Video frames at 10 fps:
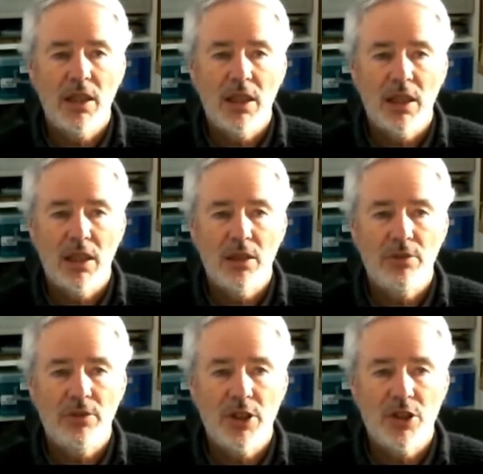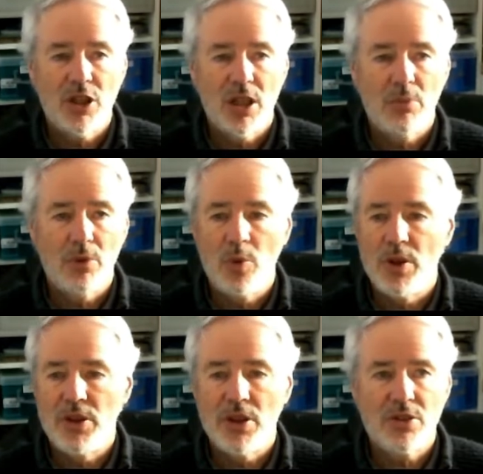I'll finish up
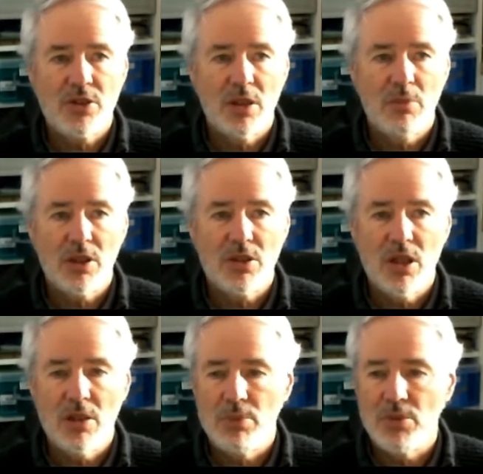with some examples.